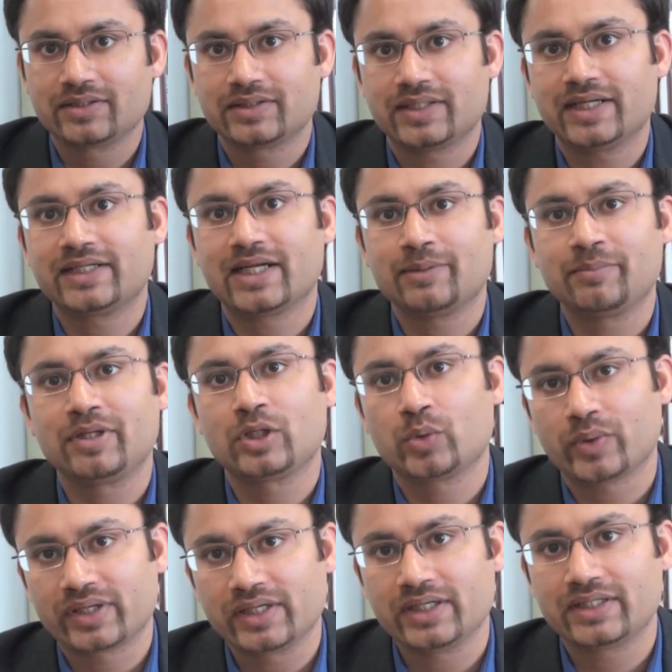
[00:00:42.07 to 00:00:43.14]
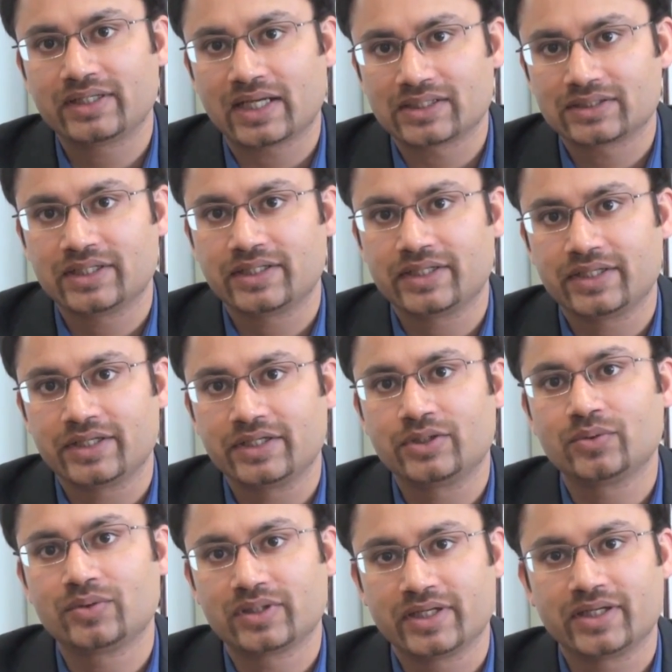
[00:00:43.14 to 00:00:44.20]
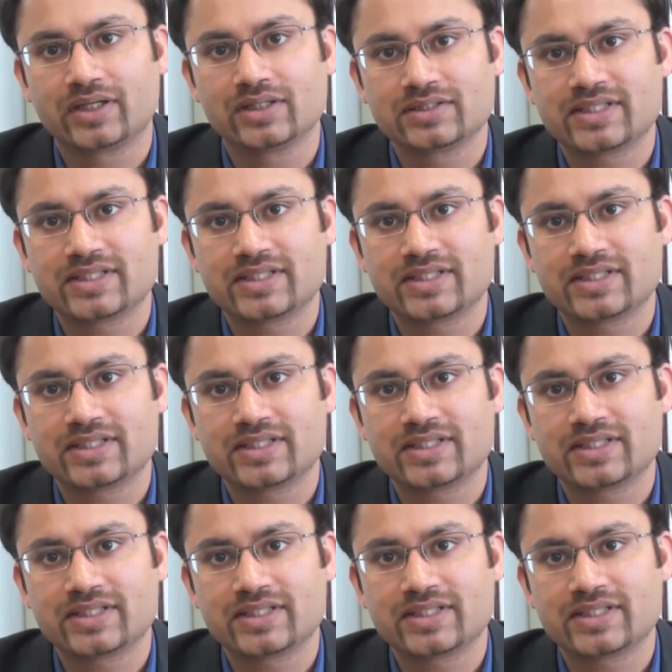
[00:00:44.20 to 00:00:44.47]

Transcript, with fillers: that can be quickly translated into clinical